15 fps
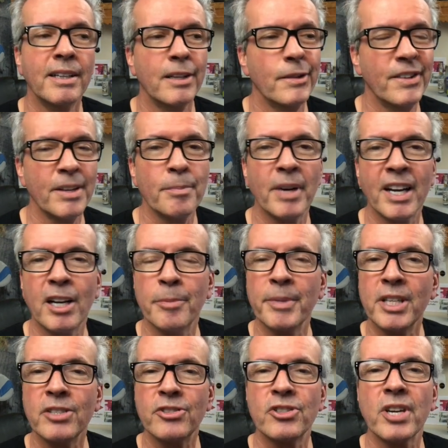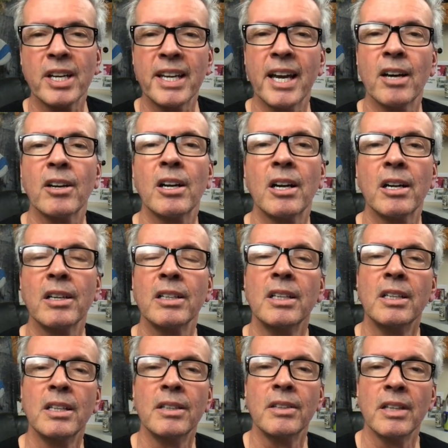then by all means check out our
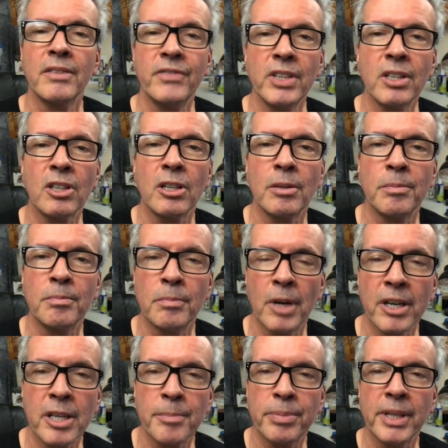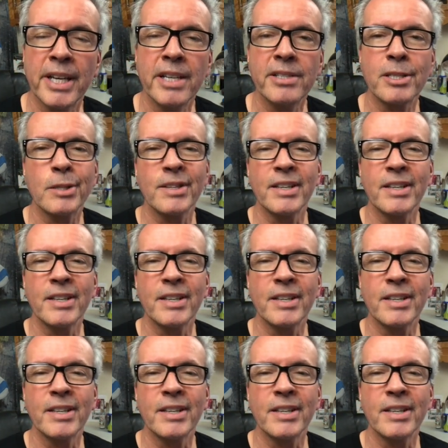vehicle marketplace